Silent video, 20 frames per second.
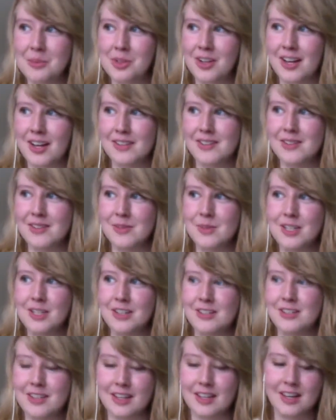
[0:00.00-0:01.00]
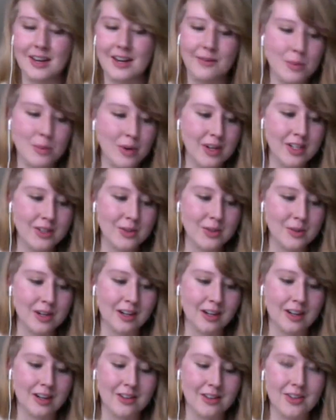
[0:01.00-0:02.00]
classes because I can have the morning to
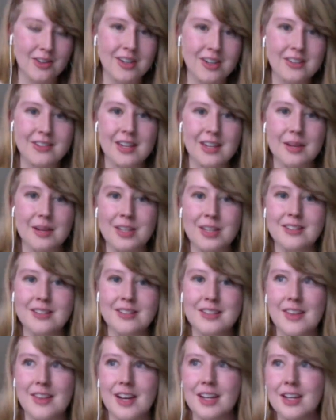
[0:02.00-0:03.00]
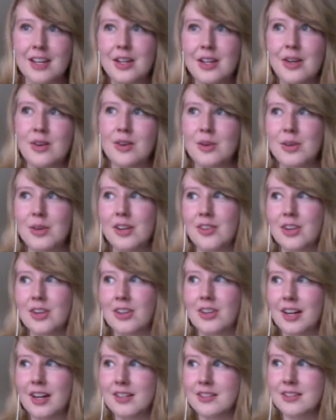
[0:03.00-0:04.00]
work on other assignments and then I can go to another
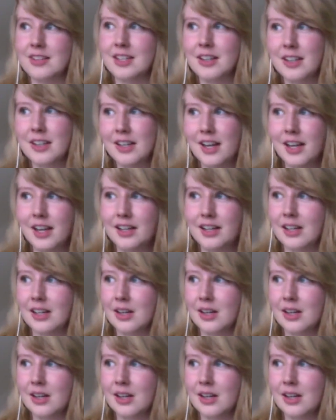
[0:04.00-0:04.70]
class later at night